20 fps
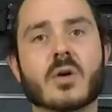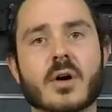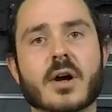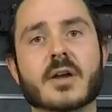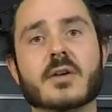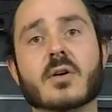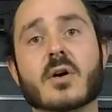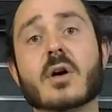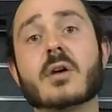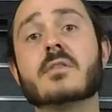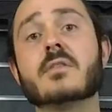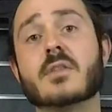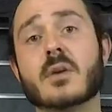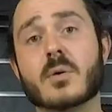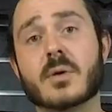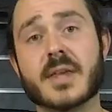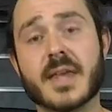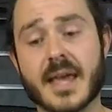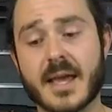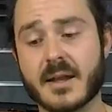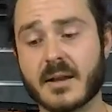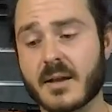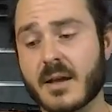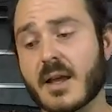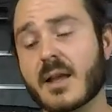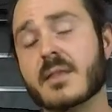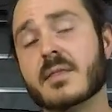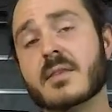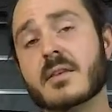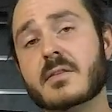All right, guys, so again,
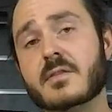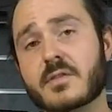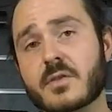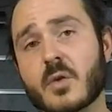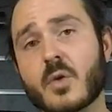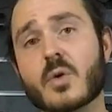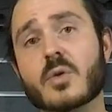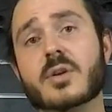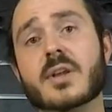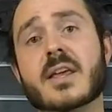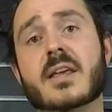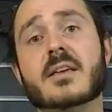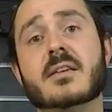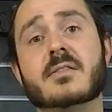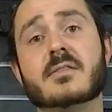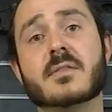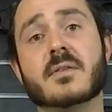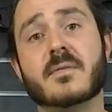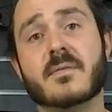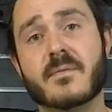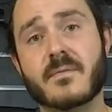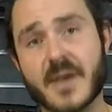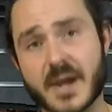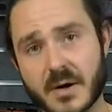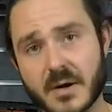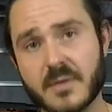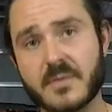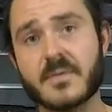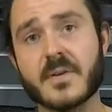this sword is very